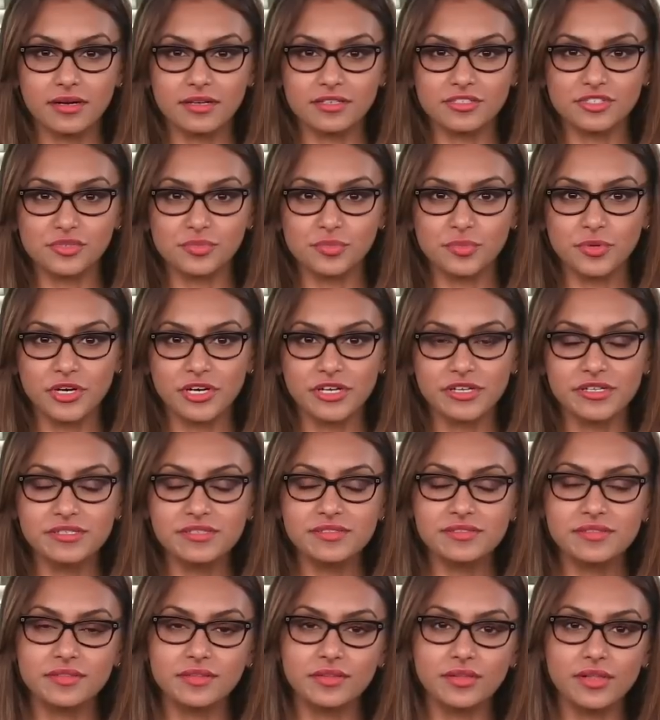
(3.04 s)
Hashim-Waris
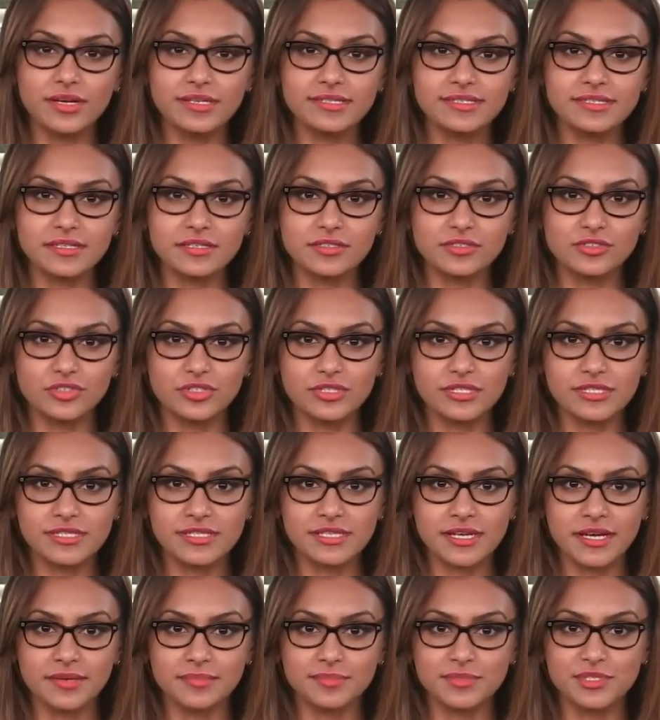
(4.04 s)
in the Los Angeles
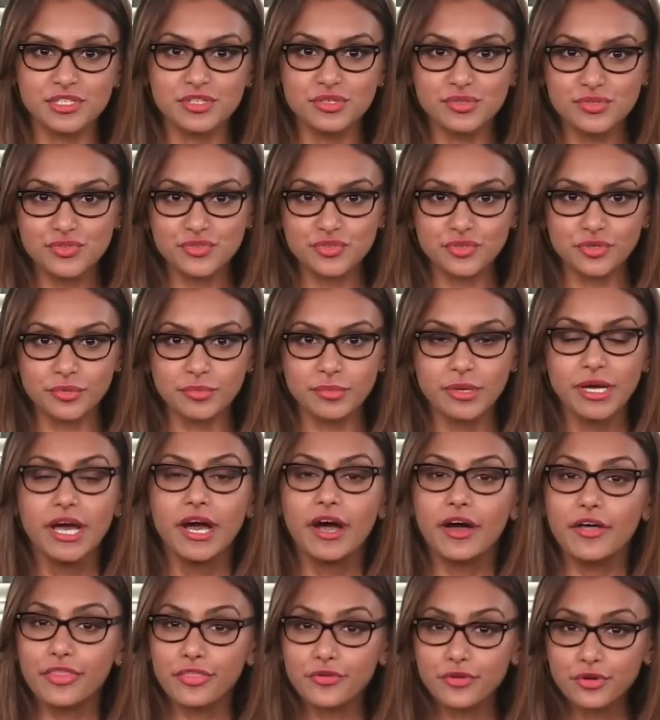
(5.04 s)
Times newsroom.
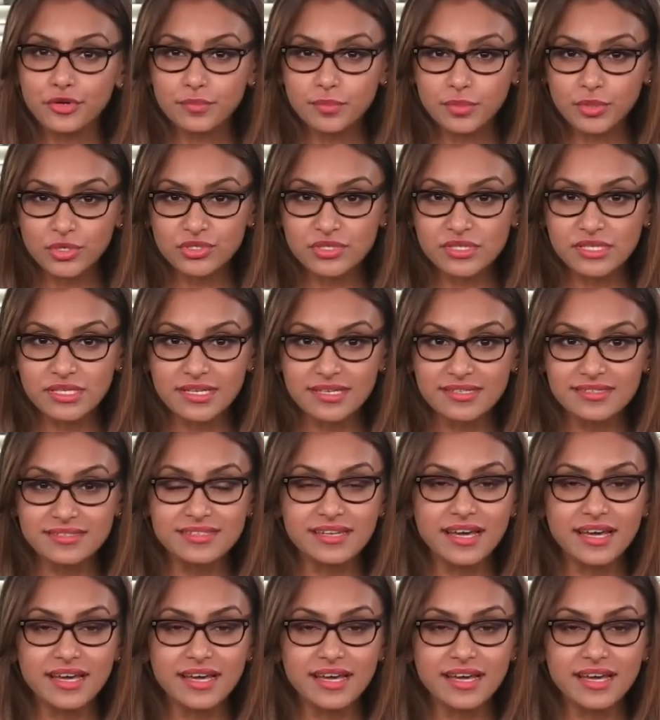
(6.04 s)
A third person has